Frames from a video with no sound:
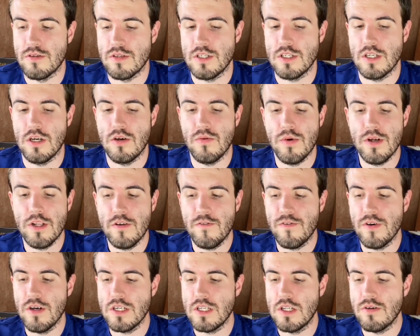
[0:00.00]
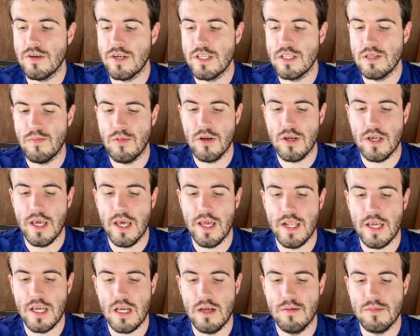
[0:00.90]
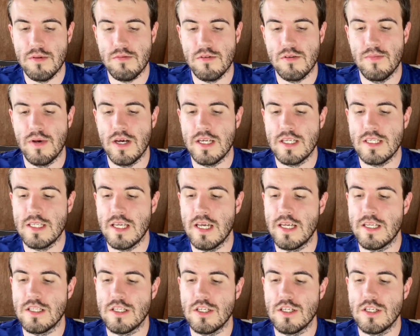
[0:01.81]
So when you first log into Blooket and it comes up to my sets,